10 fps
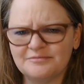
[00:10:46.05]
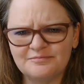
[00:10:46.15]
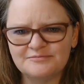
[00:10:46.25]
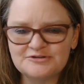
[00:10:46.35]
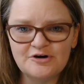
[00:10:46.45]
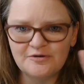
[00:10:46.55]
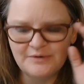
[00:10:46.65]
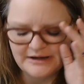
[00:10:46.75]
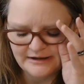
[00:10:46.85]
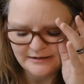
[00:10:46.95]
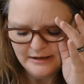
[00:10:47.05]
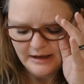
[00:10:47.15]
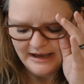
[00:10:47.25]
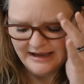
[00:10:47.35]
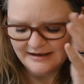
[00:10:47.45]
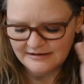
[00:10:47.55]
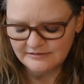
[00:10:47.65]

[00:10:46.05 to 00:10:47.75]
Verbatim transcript: star rating and